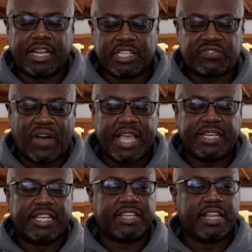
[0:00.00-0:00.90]
that his
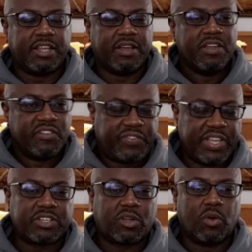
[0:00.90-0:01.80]
fight is in the
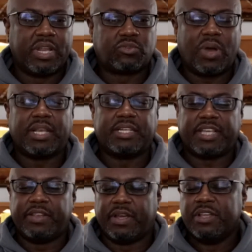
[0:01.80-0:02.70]
physical as well
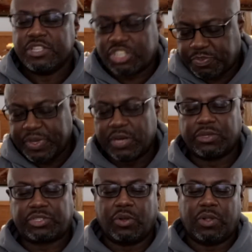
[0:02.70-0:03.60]
as in the
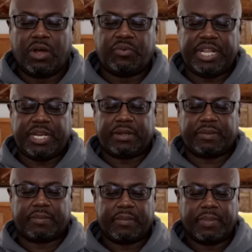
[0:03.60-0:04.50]
spiritual arena.
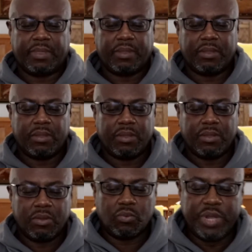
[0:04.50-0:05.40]

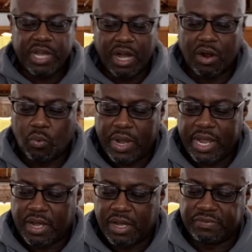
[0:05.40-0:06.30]
We are
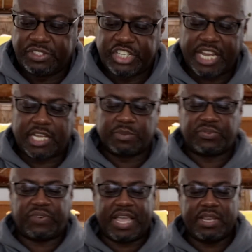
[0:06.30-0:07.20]
aware of Jacob's
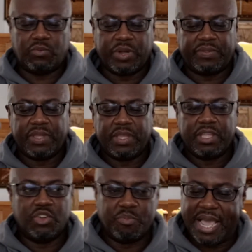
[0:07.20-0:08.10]
fight
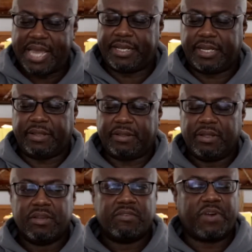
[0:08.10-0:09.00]
with humanity
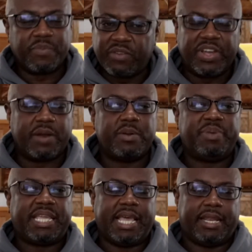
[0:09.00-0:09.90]
from the very
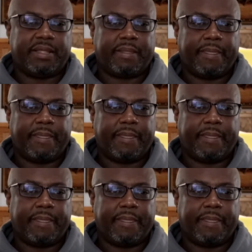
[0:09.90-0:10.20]
beginning.